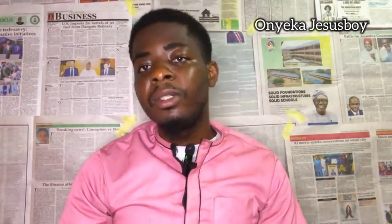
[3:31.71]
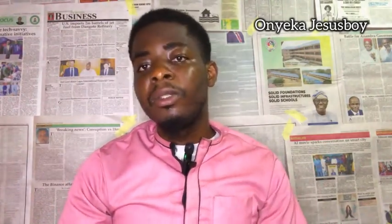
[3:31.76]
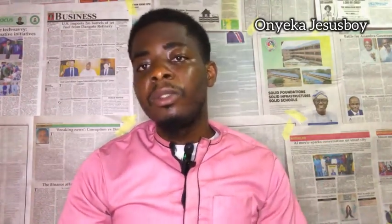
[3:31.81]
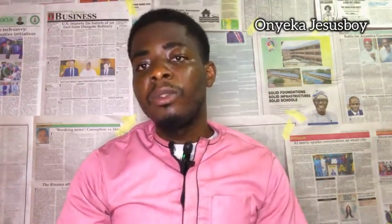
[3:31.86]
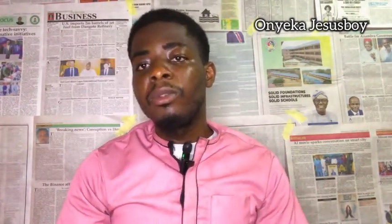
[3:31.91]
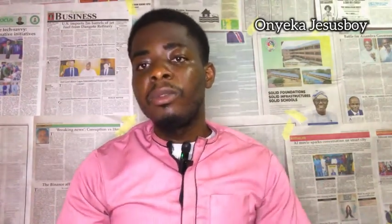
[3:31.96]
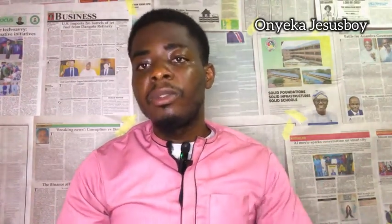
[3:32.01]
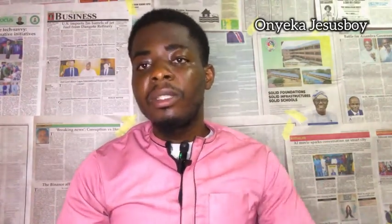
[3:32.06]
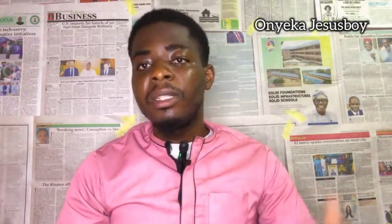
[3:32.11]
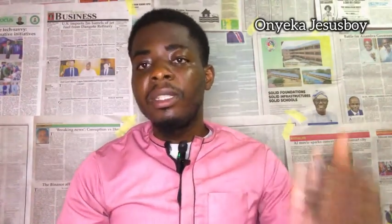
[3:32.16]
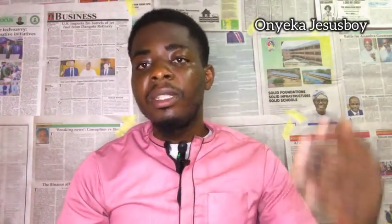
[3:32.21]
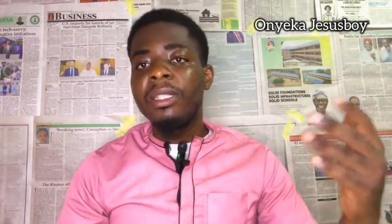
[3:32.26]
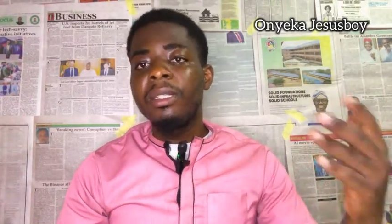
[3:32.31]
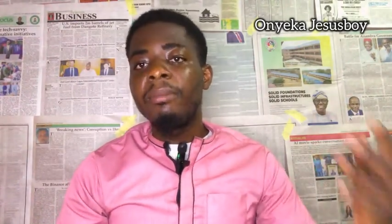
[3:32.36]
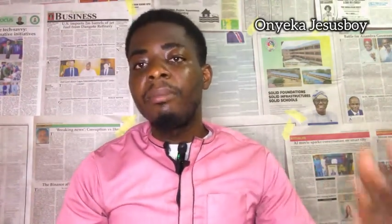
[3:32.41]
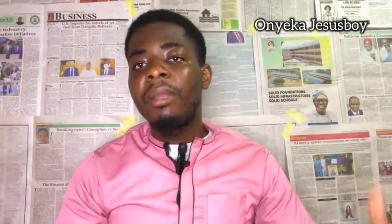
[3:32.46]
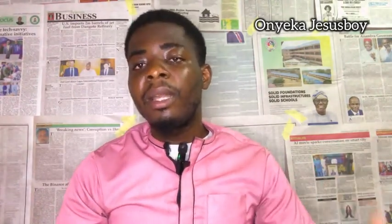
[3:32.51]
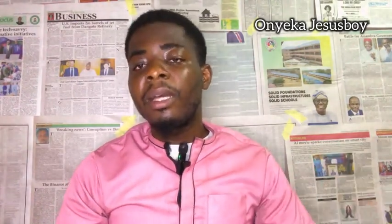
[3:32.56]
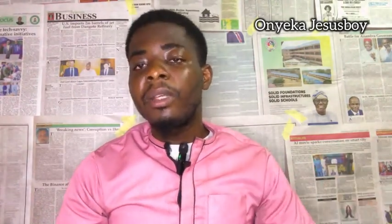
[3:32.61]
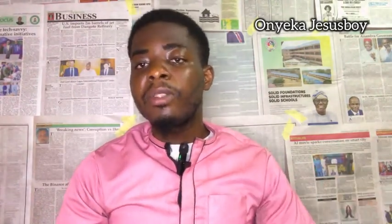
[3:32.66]
You see the
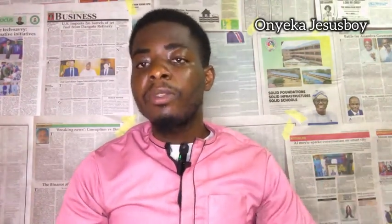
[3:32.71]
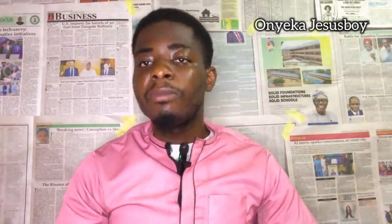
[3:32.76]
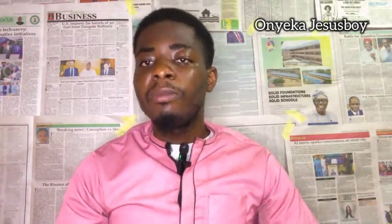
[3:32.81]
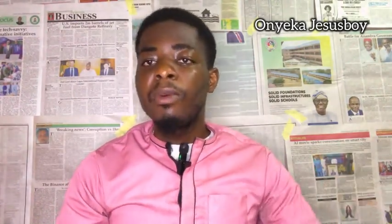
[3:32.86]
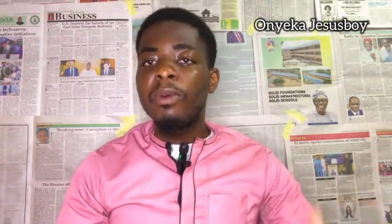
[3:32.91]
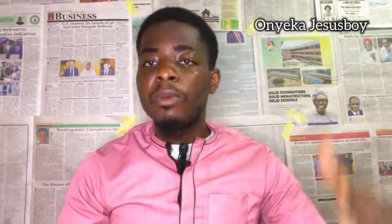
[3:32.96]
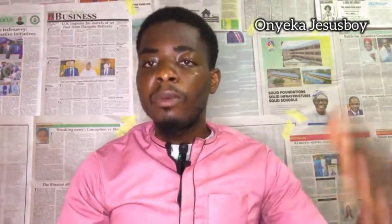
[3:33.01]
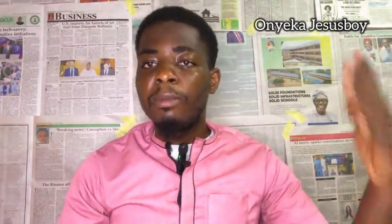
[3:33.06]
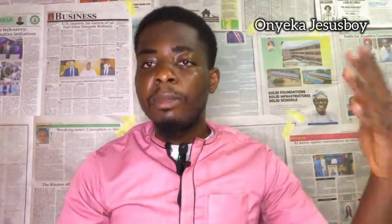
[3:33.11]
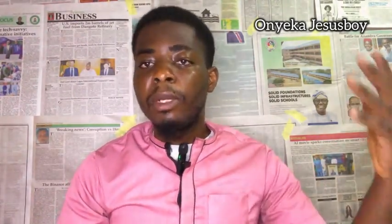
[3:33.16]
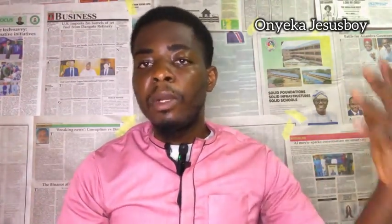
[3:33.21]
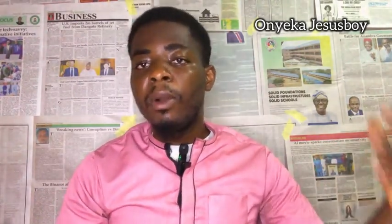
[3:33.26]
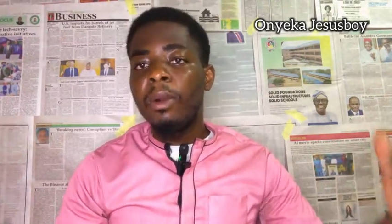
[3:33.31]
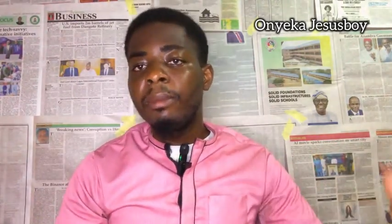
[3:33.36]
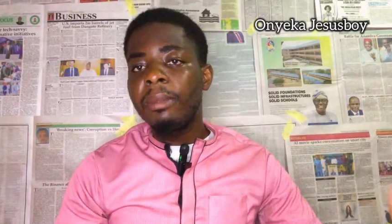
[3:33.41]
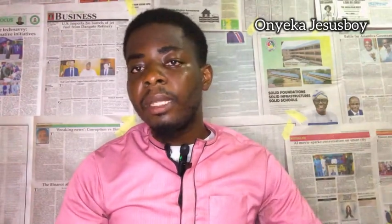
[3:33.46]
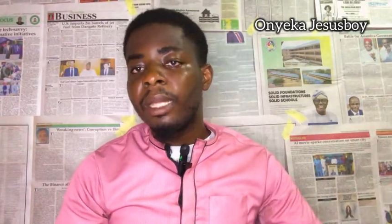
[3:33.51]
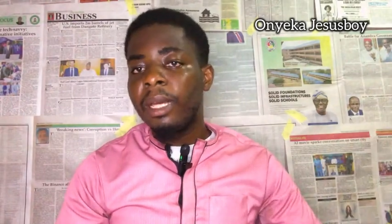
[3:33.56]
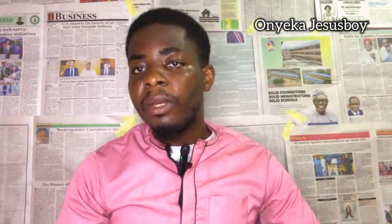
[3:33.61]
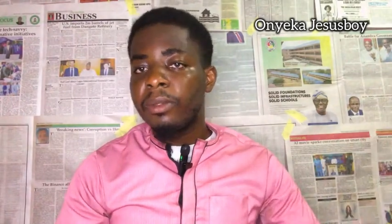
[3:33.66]
black smoke will be
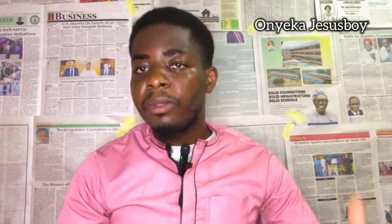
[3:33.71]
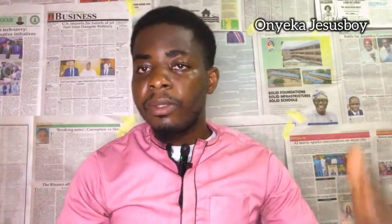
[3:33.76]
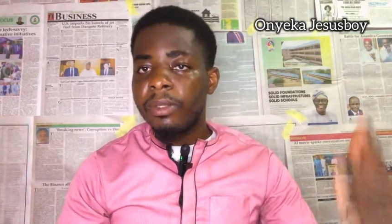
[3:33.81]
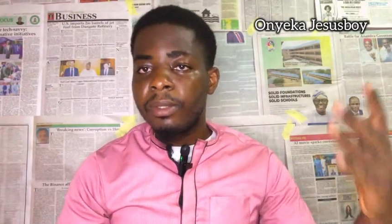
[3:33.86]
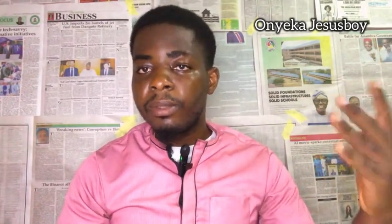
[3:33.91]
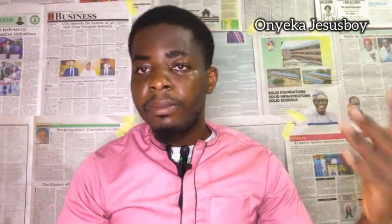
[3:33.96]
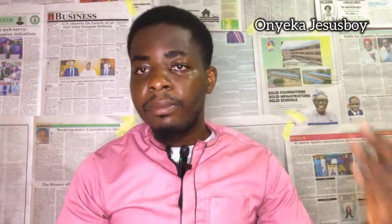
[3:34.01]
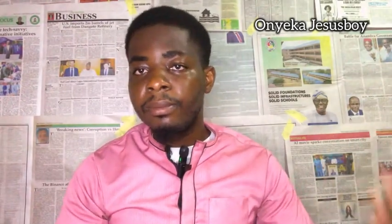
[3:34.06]
coming out.